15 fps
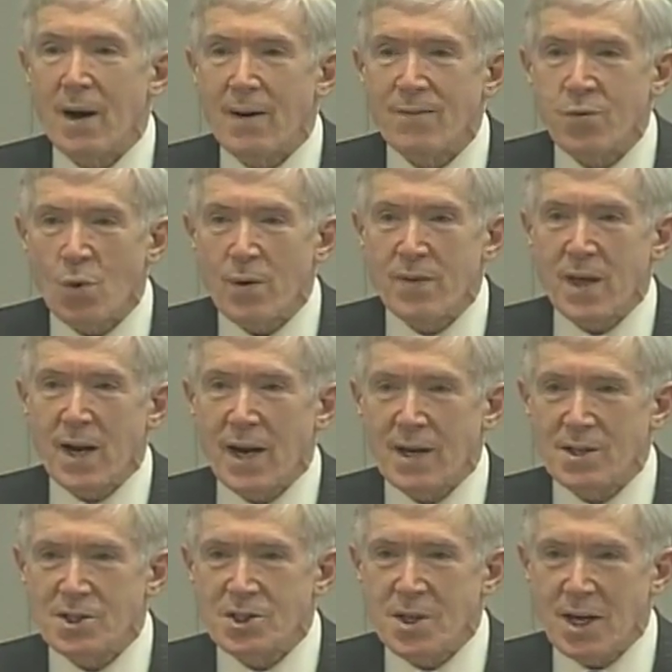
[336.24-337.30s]
for the
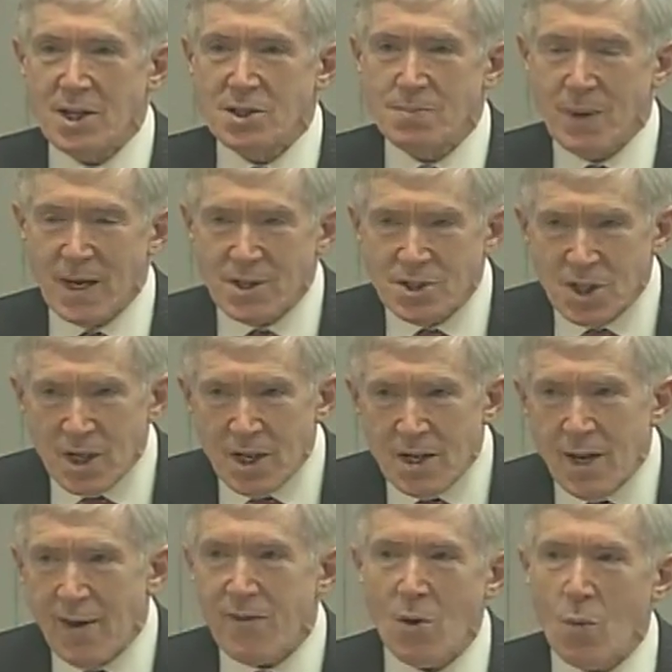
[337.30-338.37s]
United States, but it's
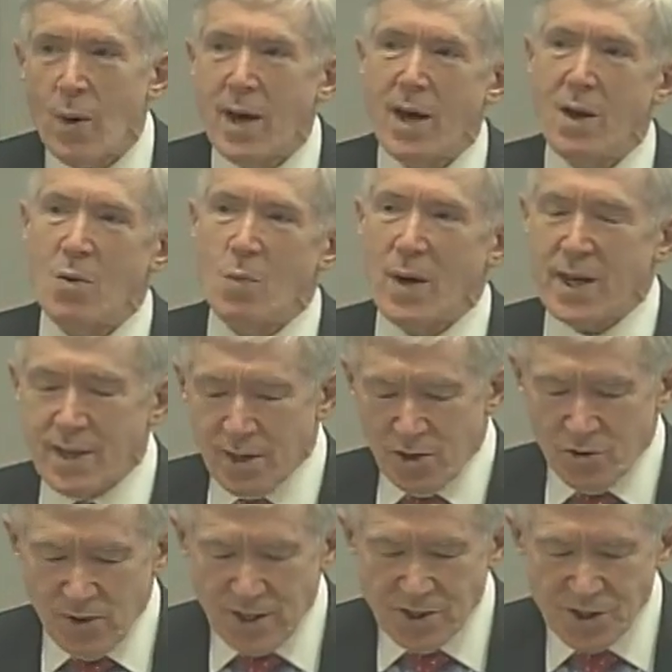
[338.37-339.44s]
another way we can
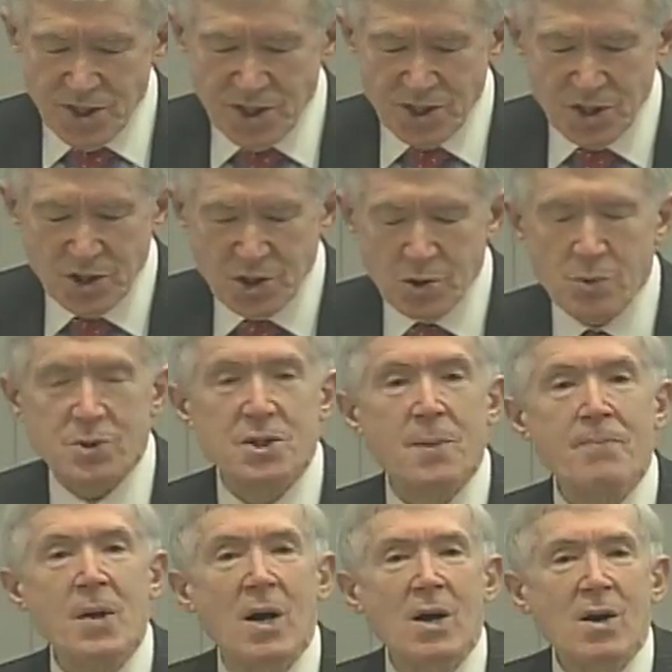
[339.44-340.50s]
address these issues.
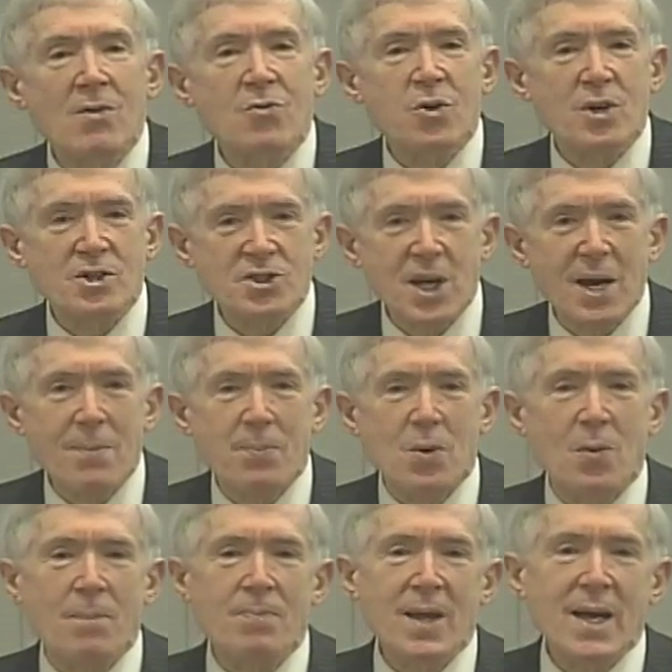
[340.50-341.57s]
For
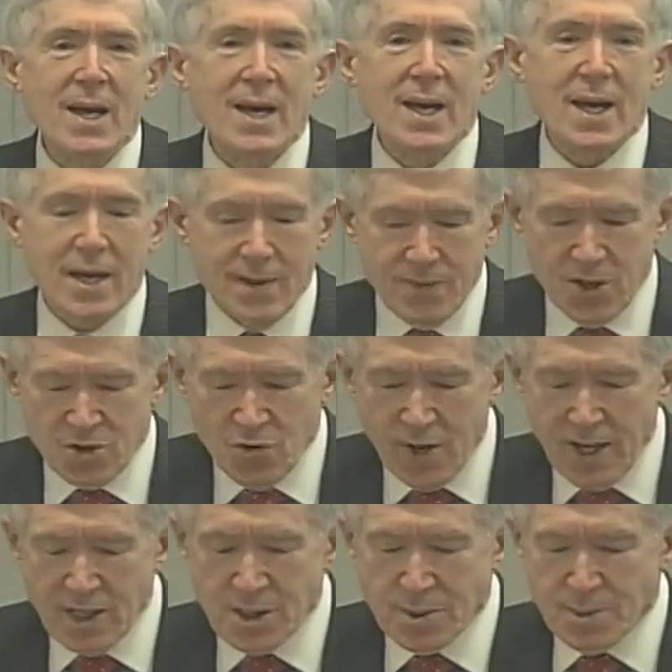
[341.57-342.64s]
example, in the
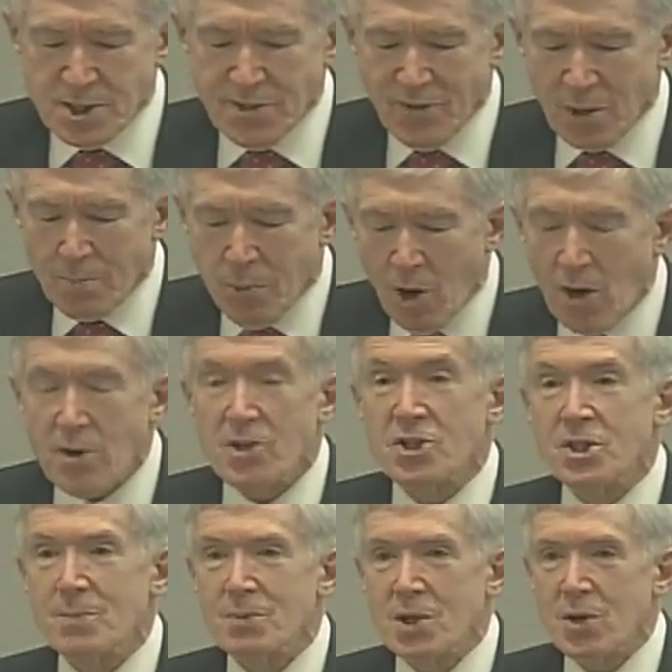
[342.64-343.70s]
Trans-Pacific
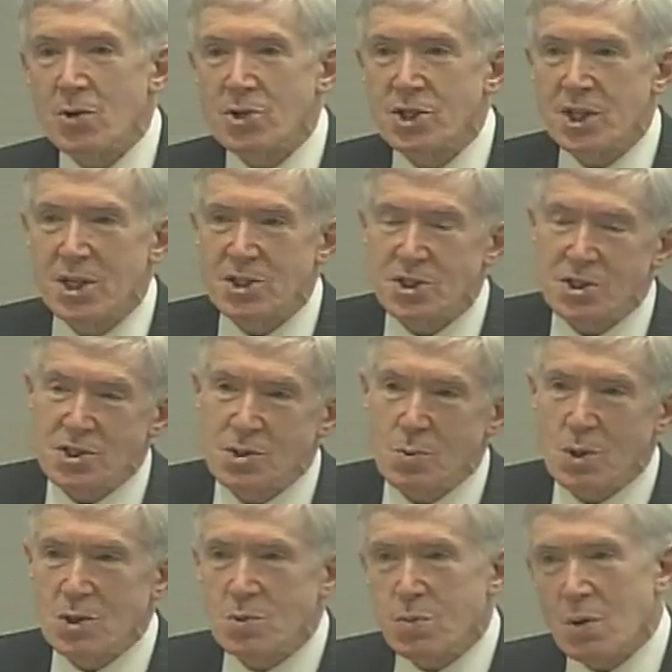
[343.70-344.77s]
Partnership negotiations,
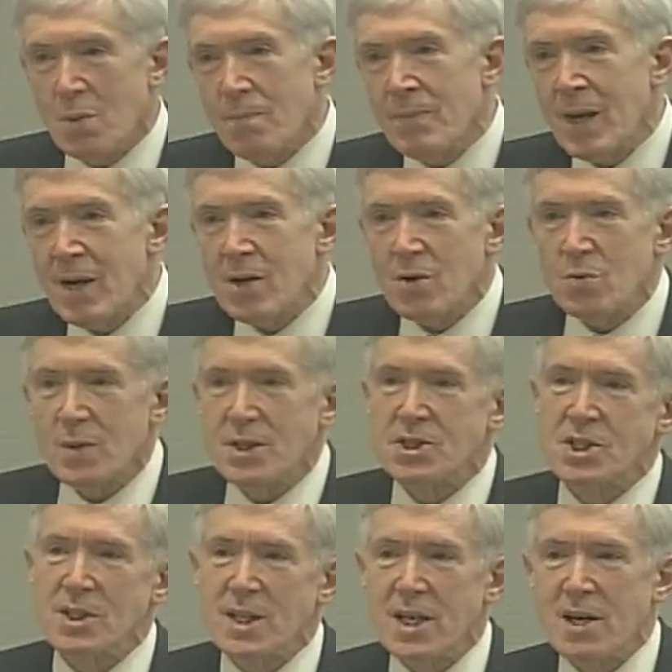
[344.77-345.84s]
which were
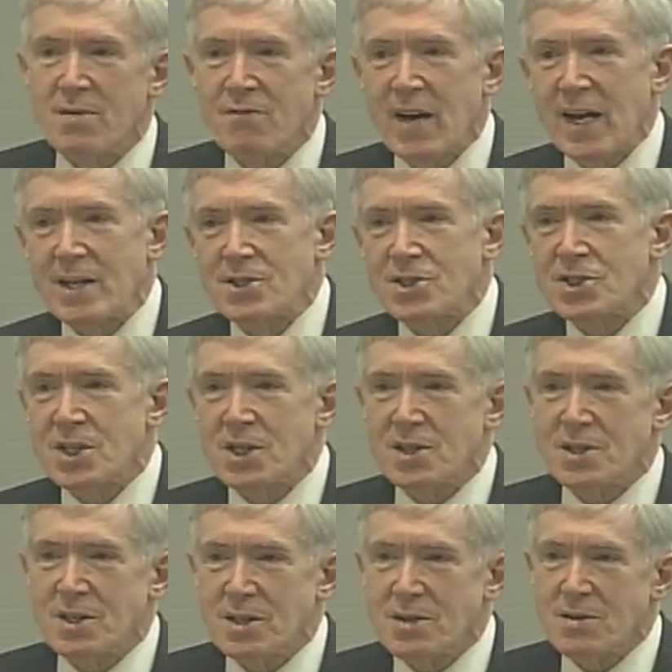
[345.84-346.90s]
recently advanced
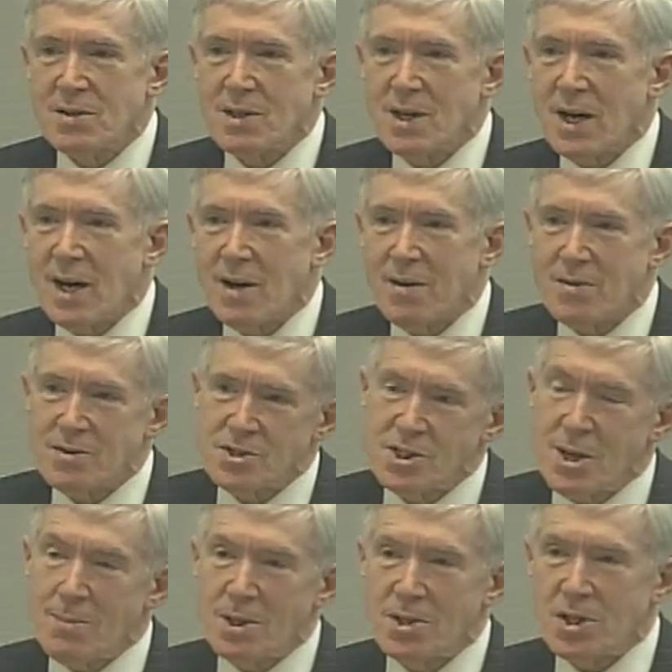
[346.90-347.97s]
in the
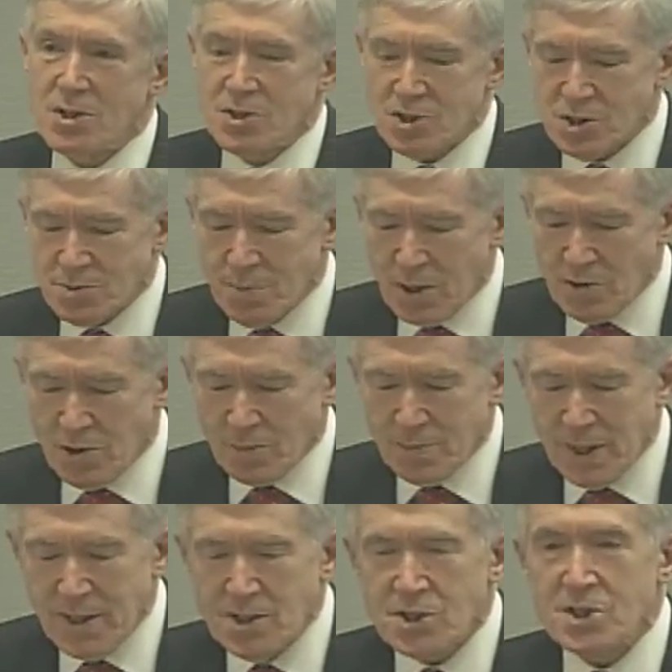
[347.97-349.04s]
summit that just took
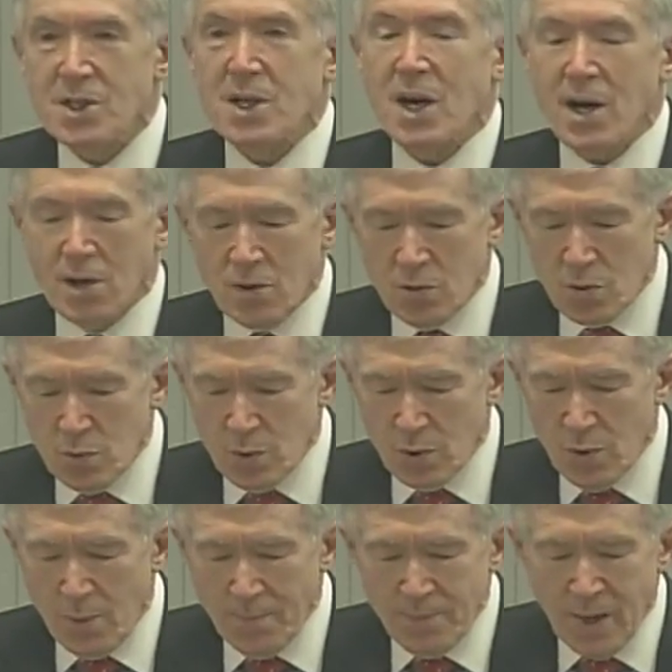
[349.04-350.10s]
place in
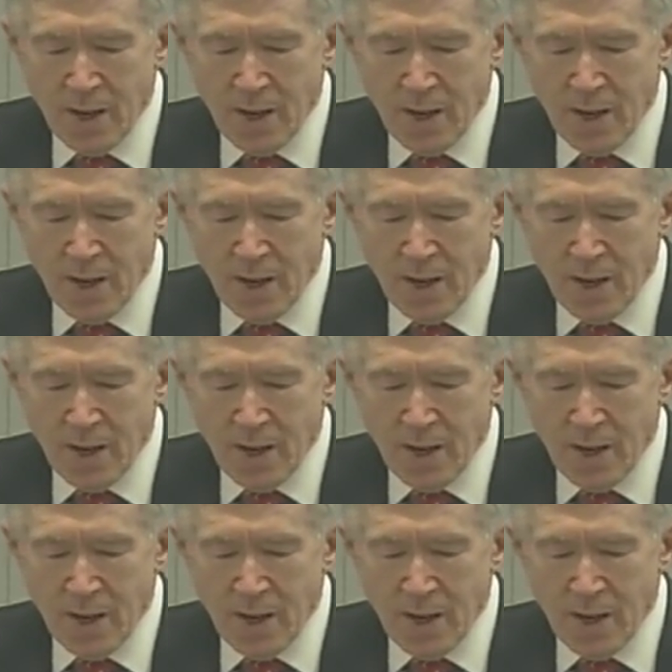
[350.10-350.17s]
Honolulu,